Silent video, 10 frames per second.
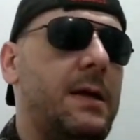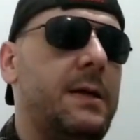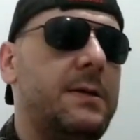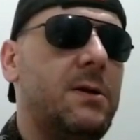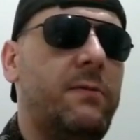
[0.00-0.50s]

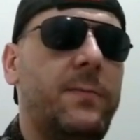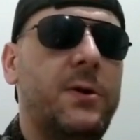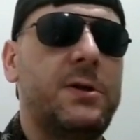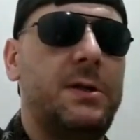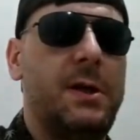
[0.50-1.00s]
And so if a
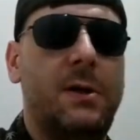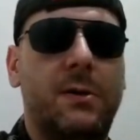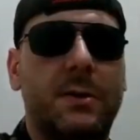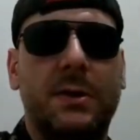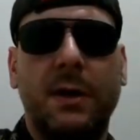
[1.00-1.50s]
person
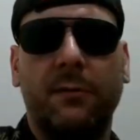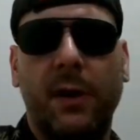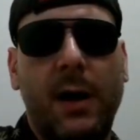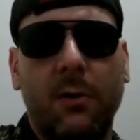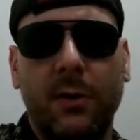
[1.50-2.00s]
goes
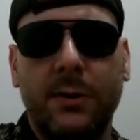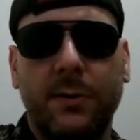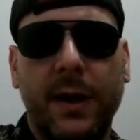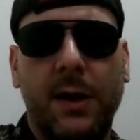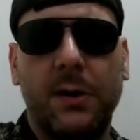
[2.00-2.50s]
several hours
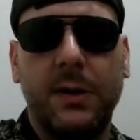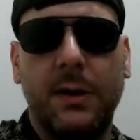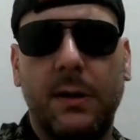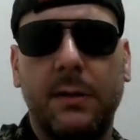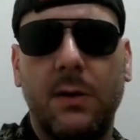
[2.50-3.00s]
without
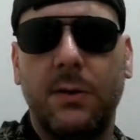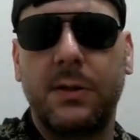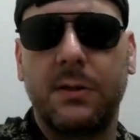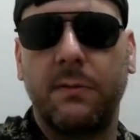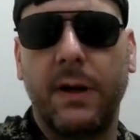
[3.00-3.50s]
a
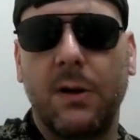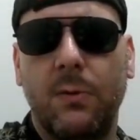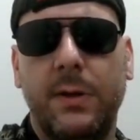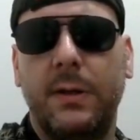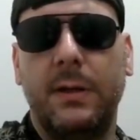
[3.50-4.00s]
dose of
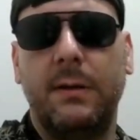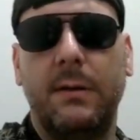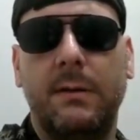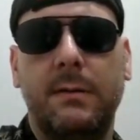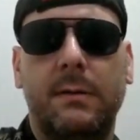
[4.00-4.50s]
heroin,
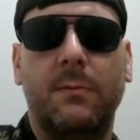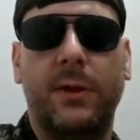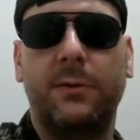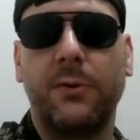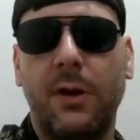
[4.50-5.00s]
then
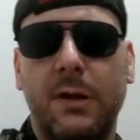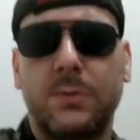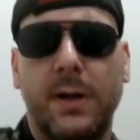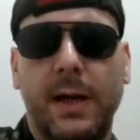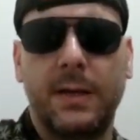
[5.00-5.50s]
withdrawal
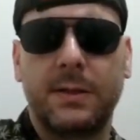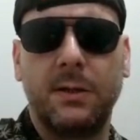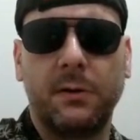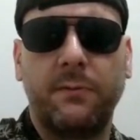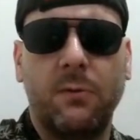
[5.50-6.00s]
is what he has
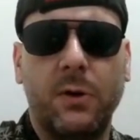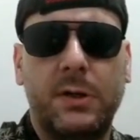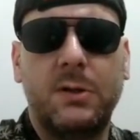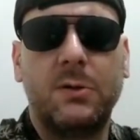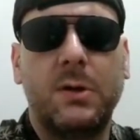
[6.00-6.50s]
to look
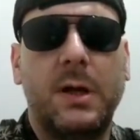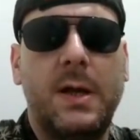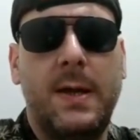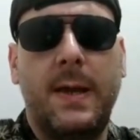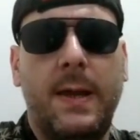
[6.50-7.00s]
forward to.
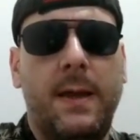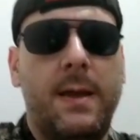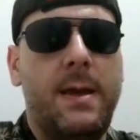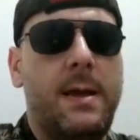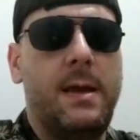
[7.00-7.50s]

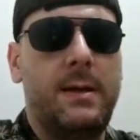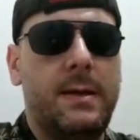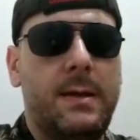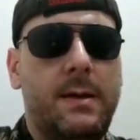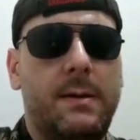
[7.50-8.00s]
And
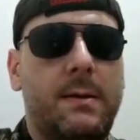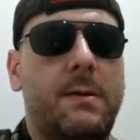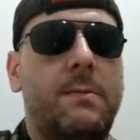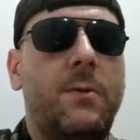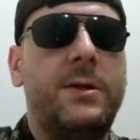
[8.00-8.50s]

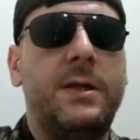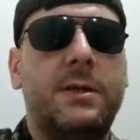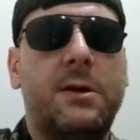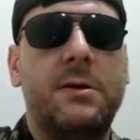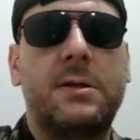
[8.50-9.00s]
once he
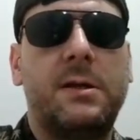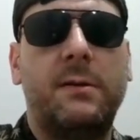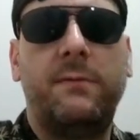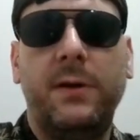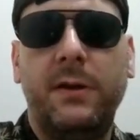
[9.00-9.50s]
starts
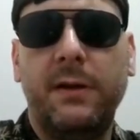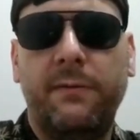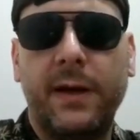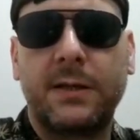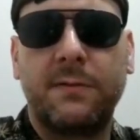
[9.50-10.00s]
to feel the
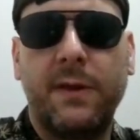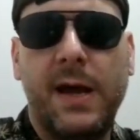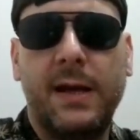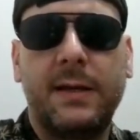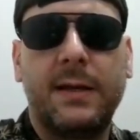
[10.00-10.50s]
effects of
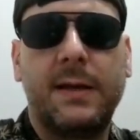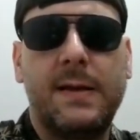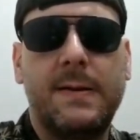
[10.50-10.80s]
that,